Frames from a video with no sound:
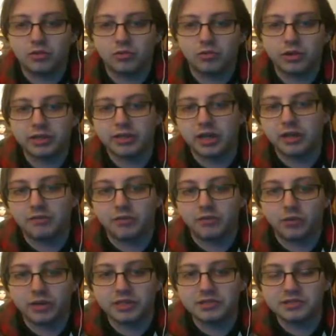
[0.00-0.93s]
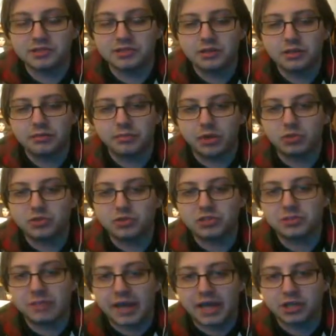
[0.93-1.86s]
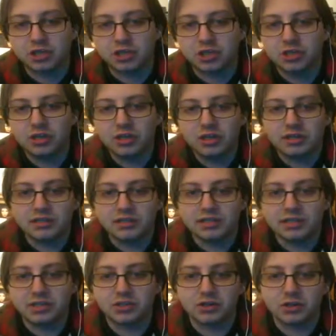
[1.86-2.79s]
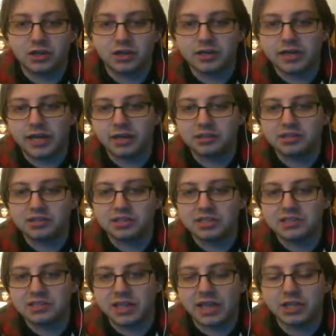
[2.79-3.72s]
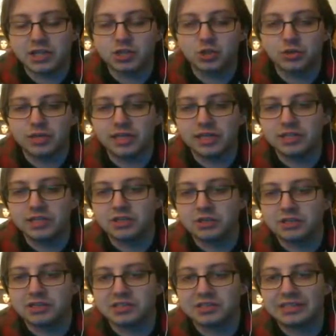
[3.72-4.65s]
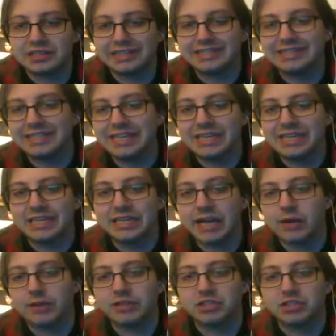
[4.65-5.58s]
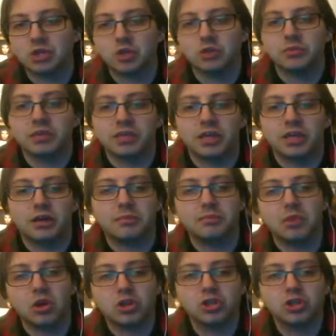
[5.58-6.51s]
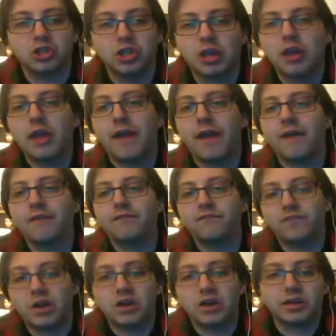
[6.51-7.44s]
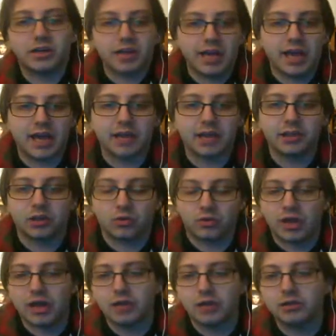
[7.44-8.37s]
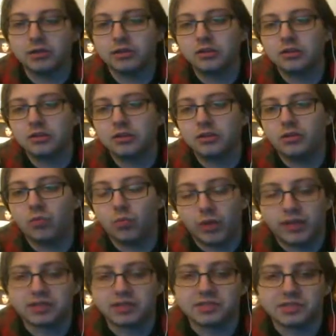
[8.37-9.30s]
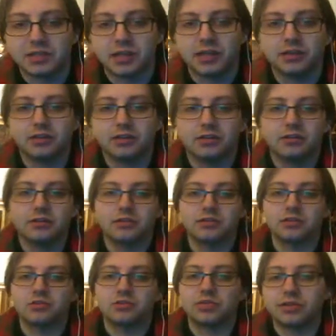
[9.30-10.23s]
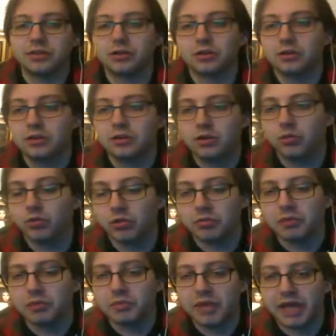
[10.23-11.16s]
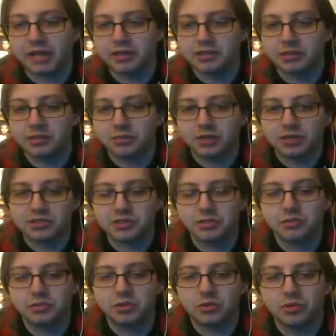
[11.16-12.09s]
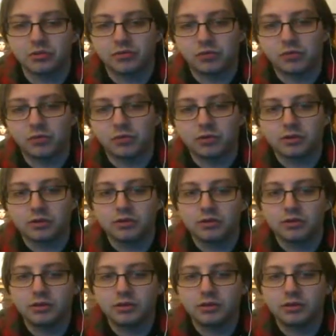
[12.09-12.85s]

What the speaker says: Ringkampf wins. Post-match, Dieter announced his entry into the 16-carat tournament come March. Fuck yeah, the crowd went insane. So Dieter will be back in WXW going forward.